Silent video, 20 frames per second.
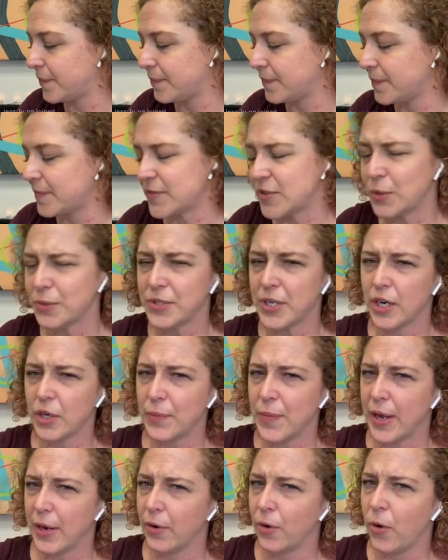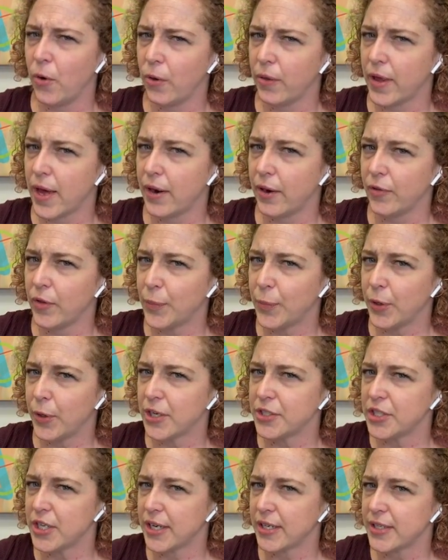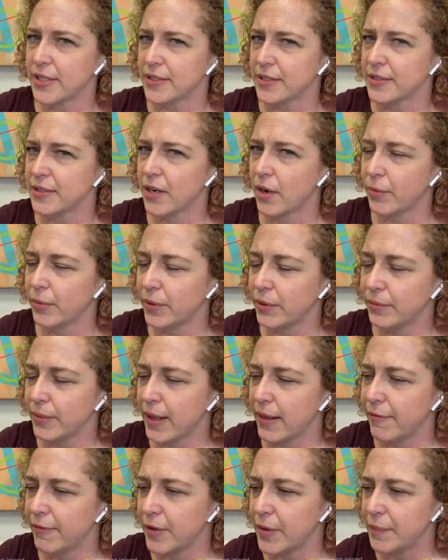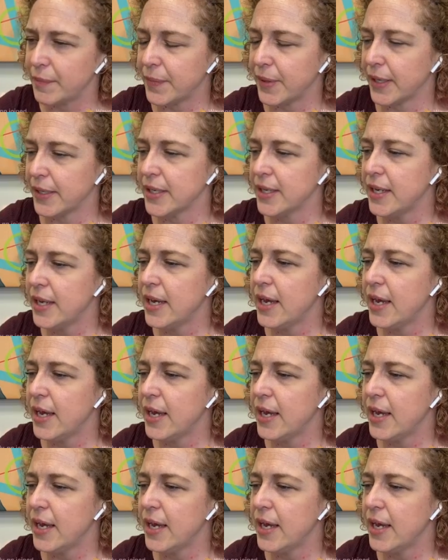don't talk about a whole lot on the project because it's not really relevant, but